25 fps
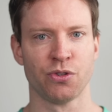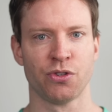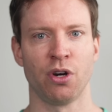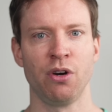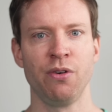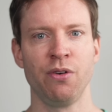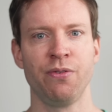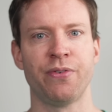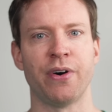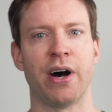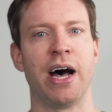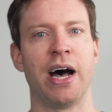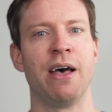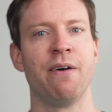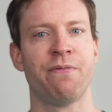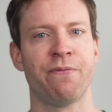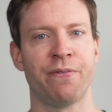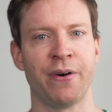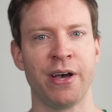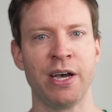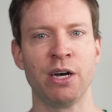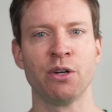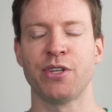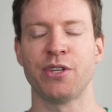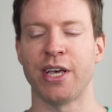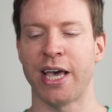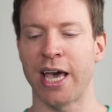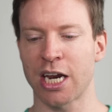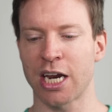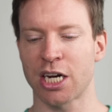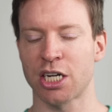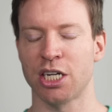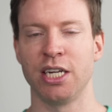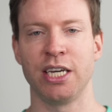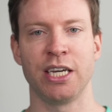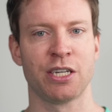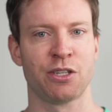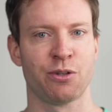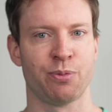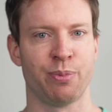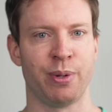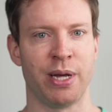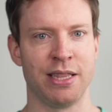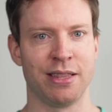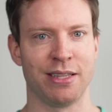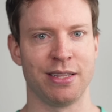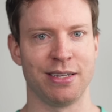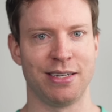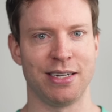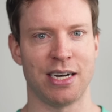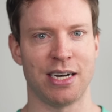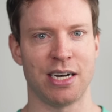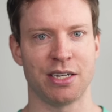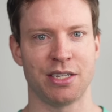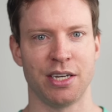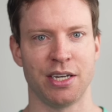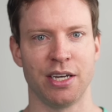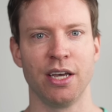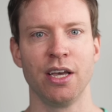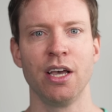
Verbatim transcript: so far have failed to actually explain the data.